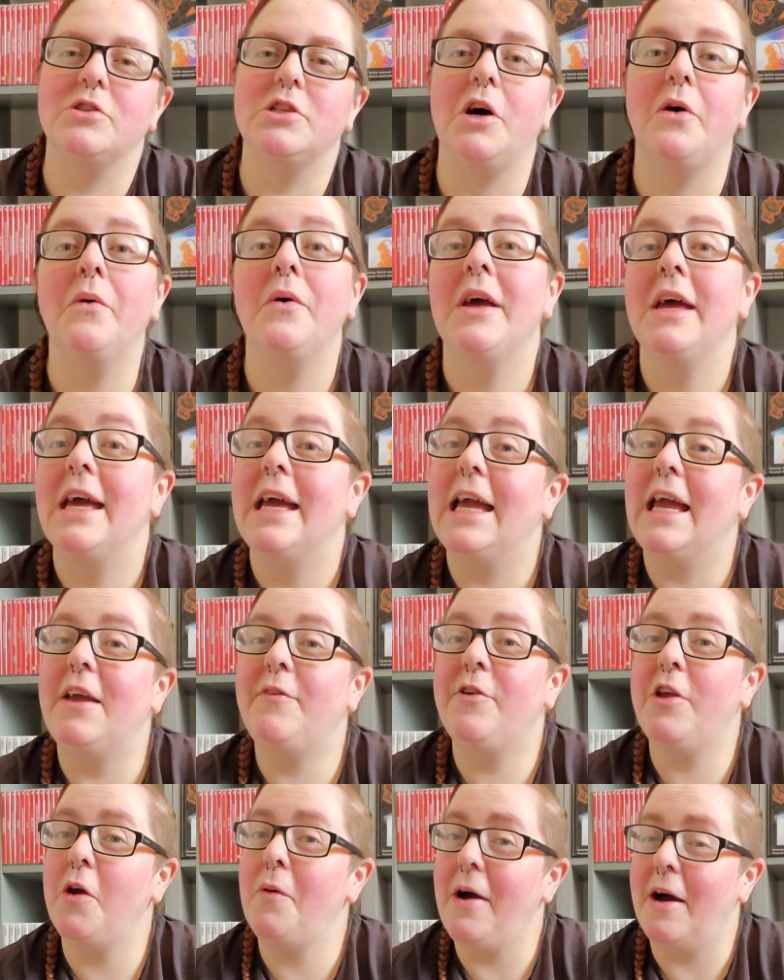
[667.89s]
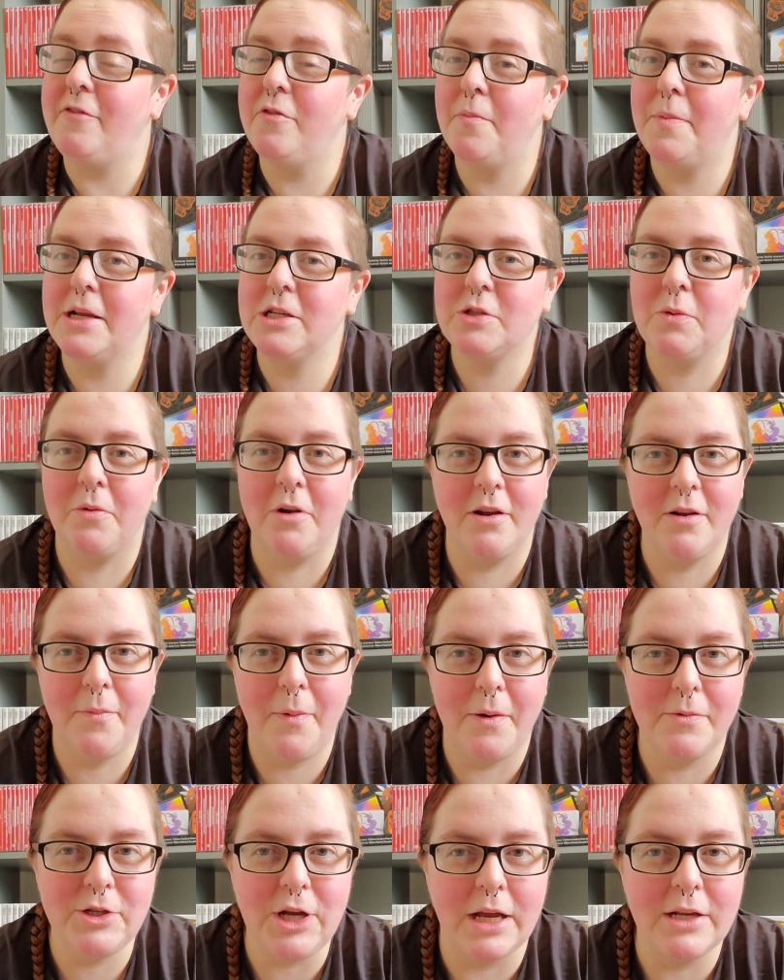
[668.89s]
So if you haven't picked up
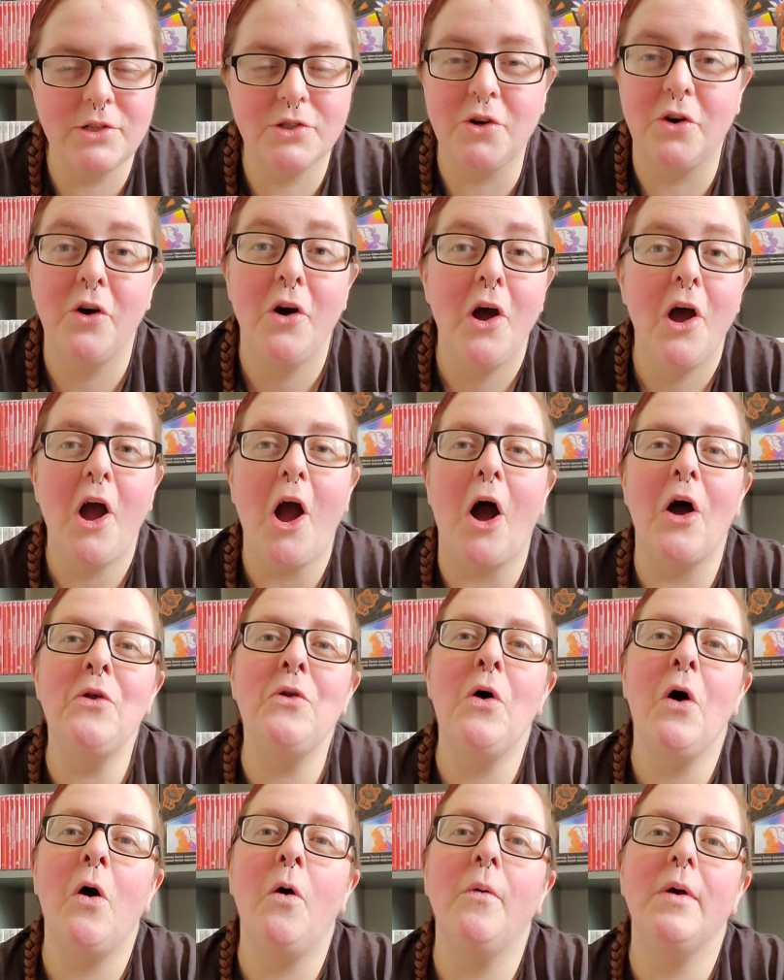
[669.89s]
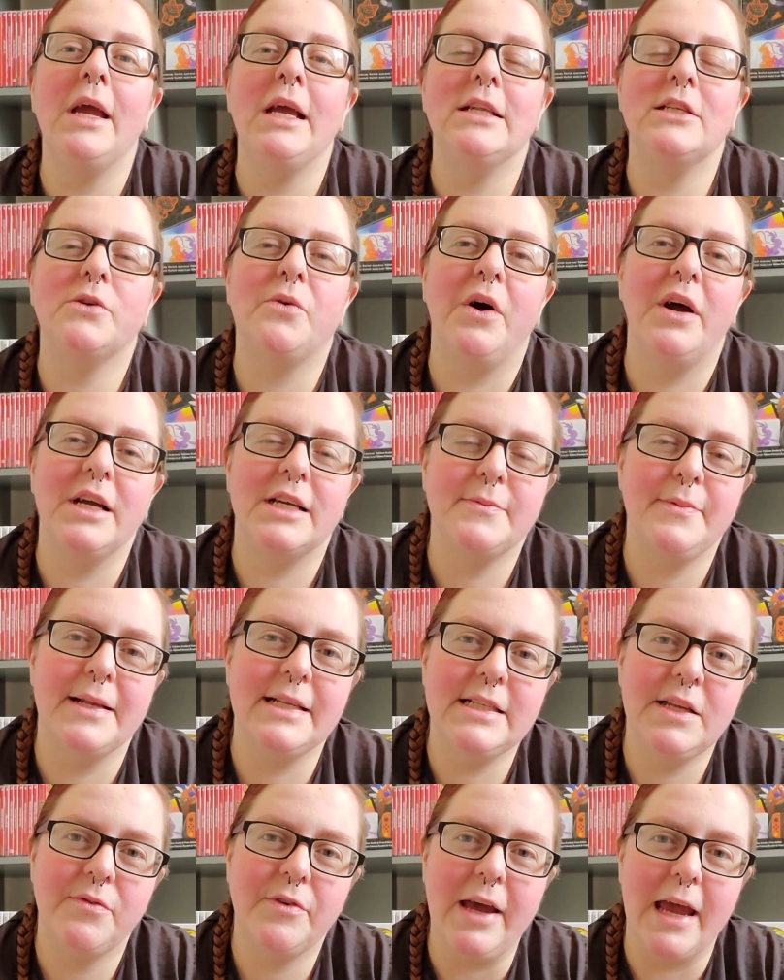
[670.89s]
Lollipop Chainsaw, I know it's quite an
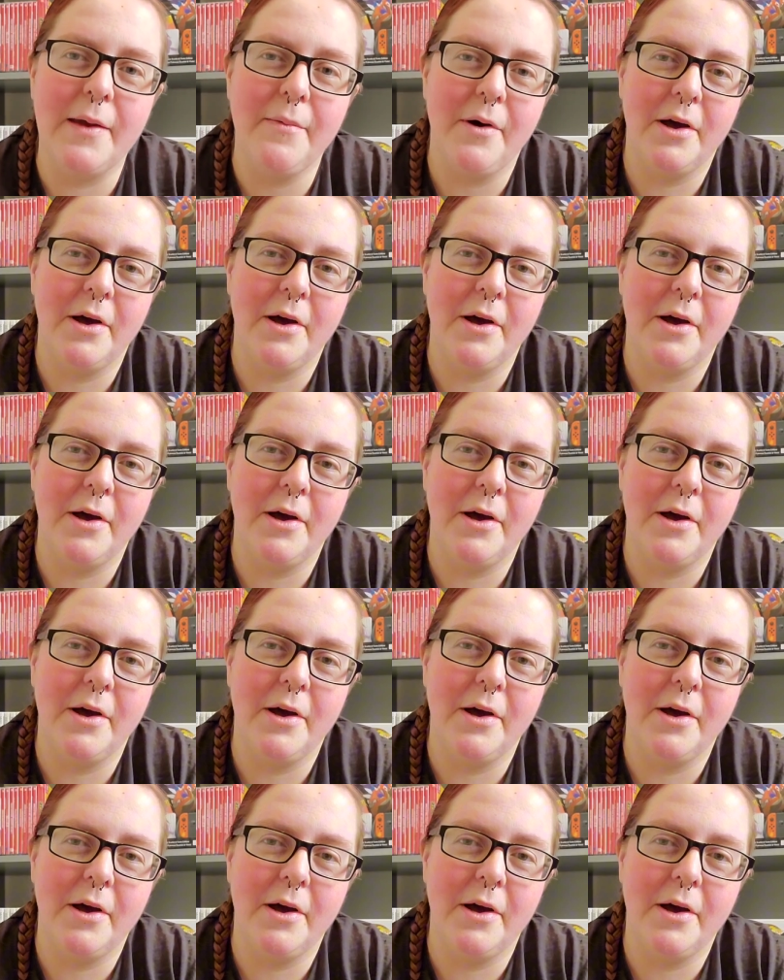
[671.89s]
expensive game.